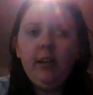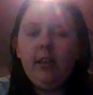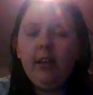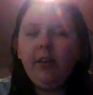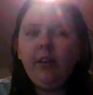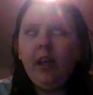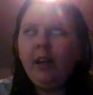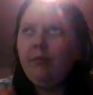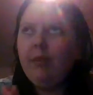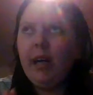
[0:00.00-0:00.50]

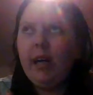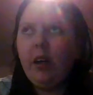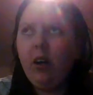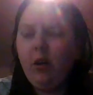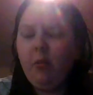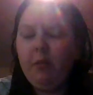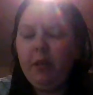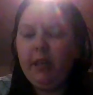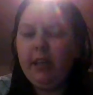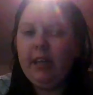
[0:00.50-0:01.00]
Now, that might
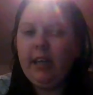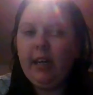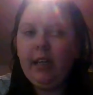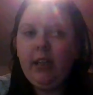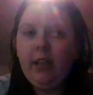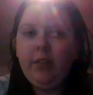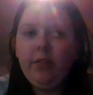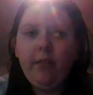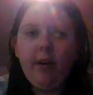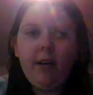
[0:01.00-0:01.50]
not be the
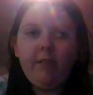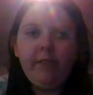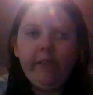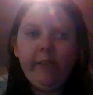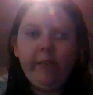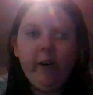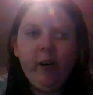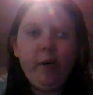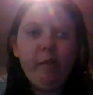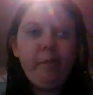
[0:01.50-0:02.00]
case for
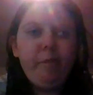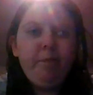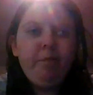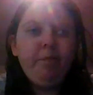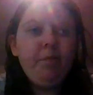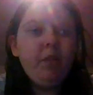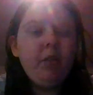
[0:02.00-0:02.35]
everyone,